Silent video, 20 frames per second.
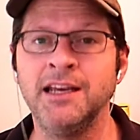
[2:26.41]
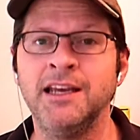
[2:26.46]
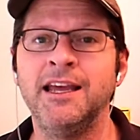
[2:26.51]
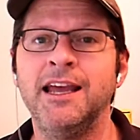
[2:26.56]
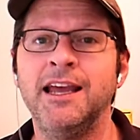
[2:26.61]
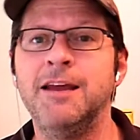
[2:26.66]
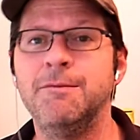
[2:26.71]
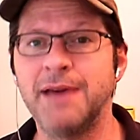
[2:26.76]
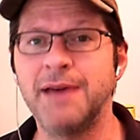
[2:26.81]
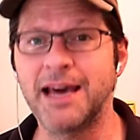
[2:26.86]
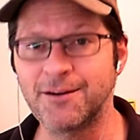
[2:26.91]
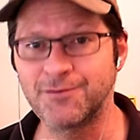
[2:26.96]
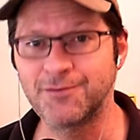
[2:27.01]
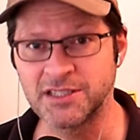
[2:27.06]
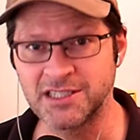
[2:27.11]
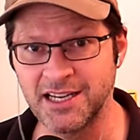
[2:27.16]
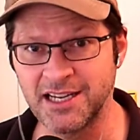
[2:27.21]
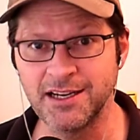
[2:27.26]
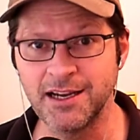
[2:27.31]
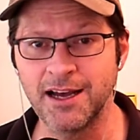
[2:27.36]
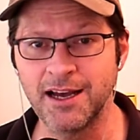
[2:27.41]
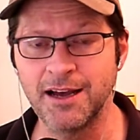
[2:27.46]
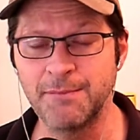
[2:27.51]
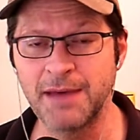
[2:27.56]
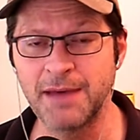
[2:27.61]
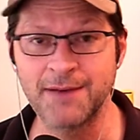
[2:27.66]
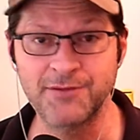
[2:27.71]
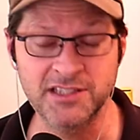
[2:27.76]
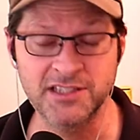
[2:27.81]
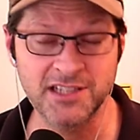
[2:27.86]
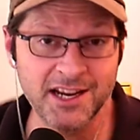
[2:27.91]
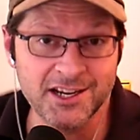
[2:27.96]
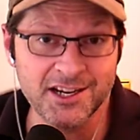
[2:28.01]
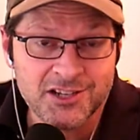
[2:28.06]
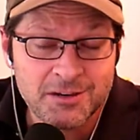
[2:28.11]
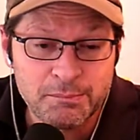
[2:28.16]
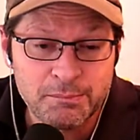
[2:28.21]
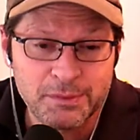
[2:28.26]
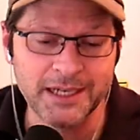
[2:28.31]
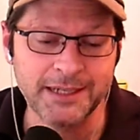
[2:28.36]
in
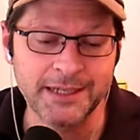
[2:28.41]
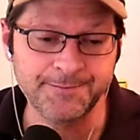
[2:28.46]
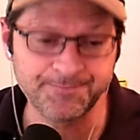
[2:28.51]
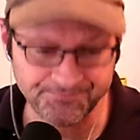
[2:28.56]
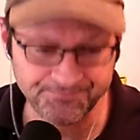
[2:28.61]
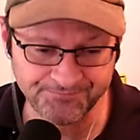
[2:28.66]
manifestation, but